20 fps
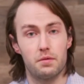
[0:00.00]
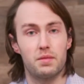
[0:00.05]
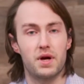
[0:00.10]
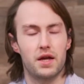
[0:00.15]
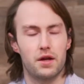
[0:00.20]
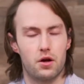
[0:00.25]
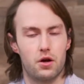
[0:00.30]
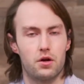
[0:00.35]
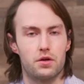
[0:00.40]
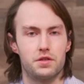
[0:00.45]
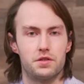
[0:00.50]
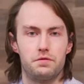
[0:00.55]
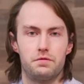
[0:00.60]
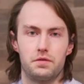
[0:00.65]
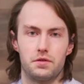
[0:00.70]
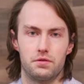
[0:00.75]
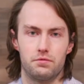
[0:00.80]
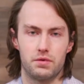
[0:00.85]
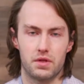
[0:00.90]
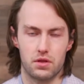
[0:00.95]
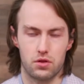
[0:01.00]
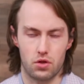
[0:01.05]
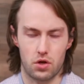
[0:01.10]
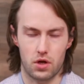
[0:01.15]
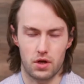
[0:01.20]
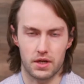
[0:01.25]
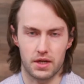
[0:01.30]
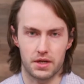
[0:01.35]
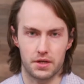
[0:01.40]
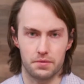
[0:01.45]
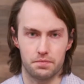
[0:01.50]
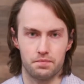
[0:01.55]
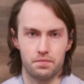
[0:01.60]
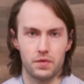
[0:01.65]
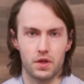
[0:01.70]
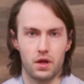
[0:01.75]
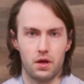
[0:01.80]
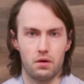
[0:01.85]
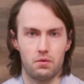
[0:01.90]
"My heart is filled with longing,"